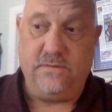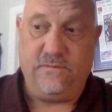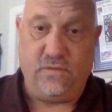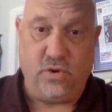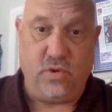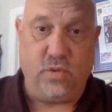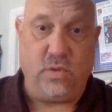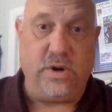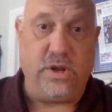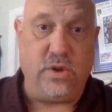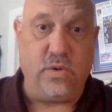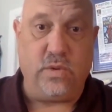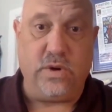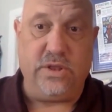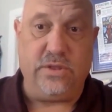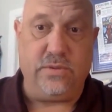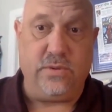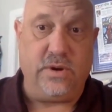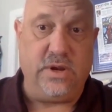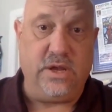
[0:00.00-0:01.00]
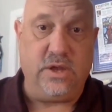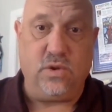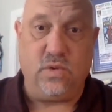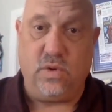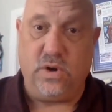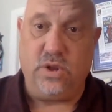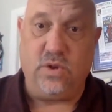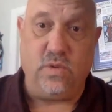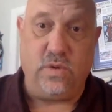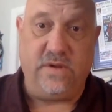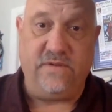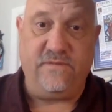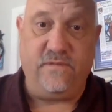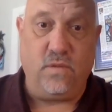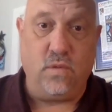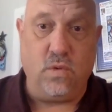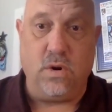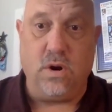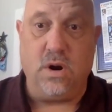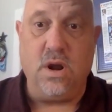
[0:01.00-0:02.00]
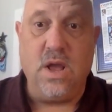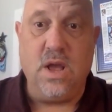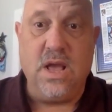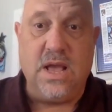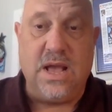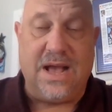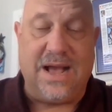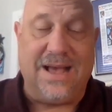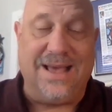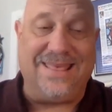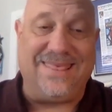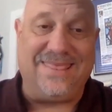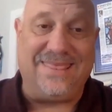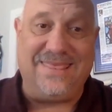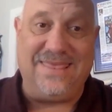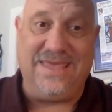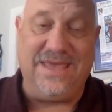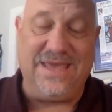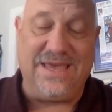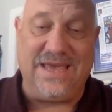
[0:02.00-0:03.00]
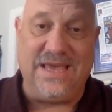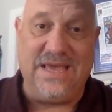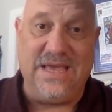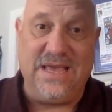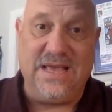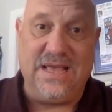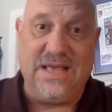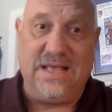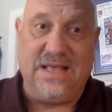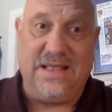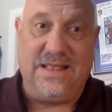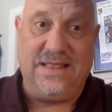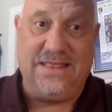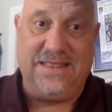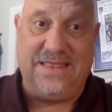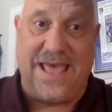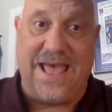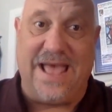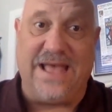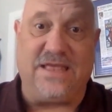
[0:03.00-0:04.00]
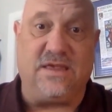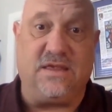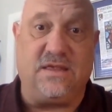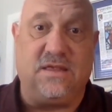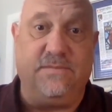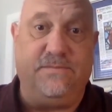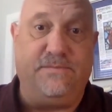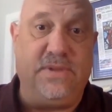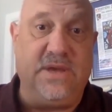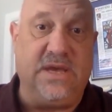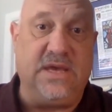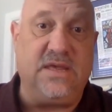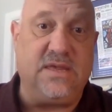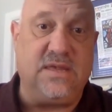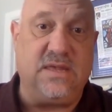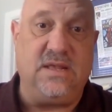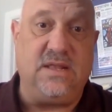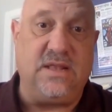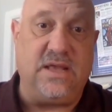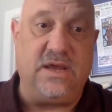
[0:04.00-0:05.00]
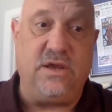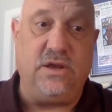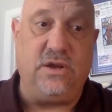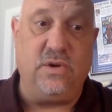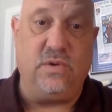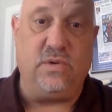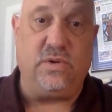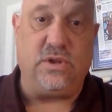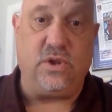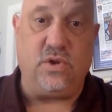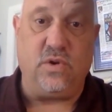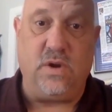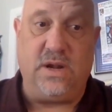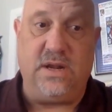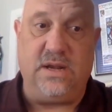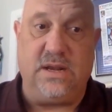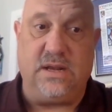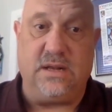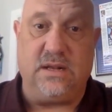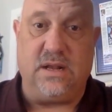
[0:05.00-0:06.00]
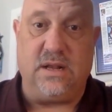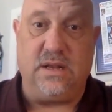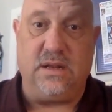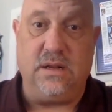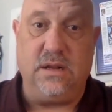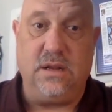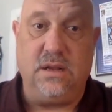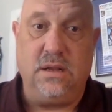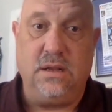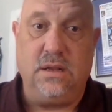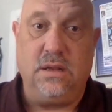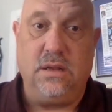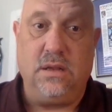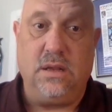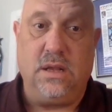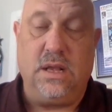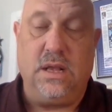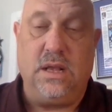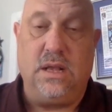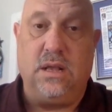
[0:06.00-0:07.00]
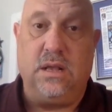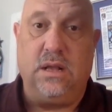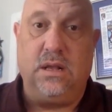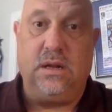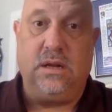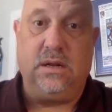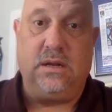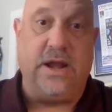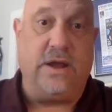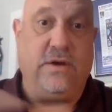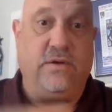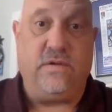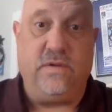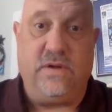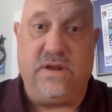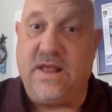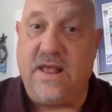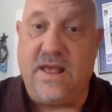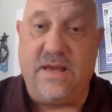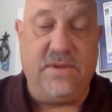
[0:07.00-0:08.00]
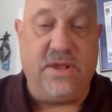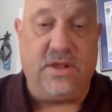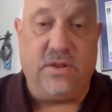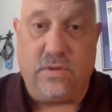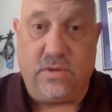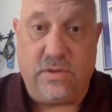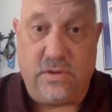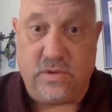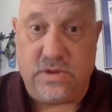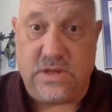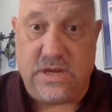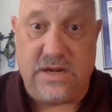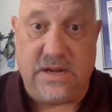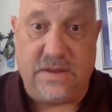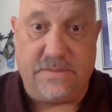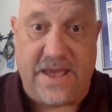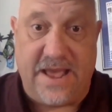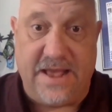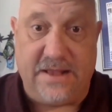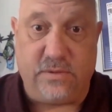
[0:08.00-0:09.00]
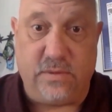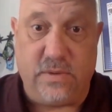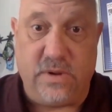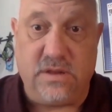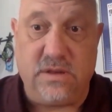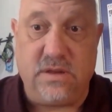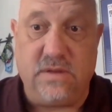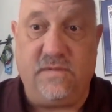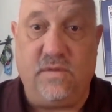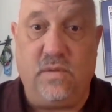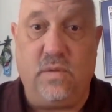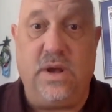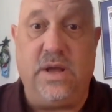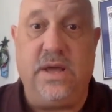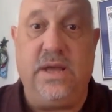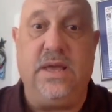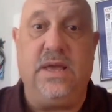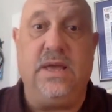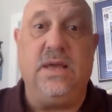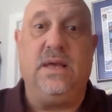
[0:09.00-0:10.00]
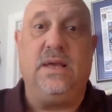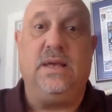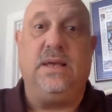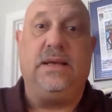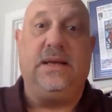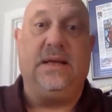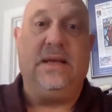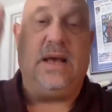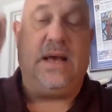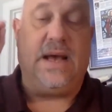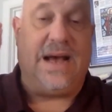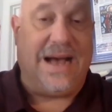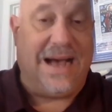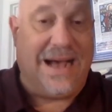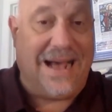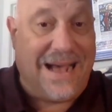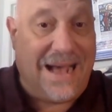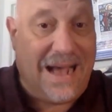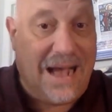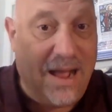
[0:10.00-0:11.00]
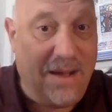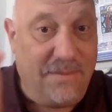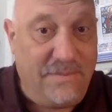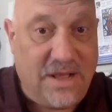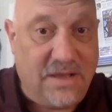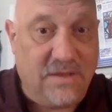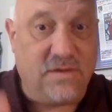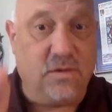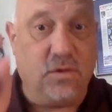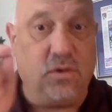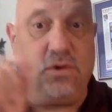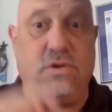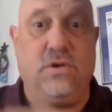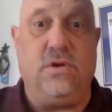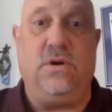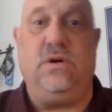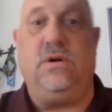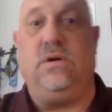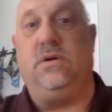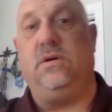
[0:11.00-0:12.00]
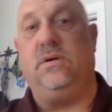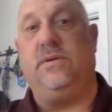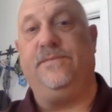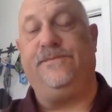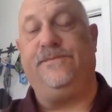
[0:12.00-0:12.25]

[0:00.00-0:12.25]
for 2023 and 2024, I think that's the biggest thing they could do at the trade deadline. Now, so does that mean they're standing pat the rest of the way? I'm not so sure,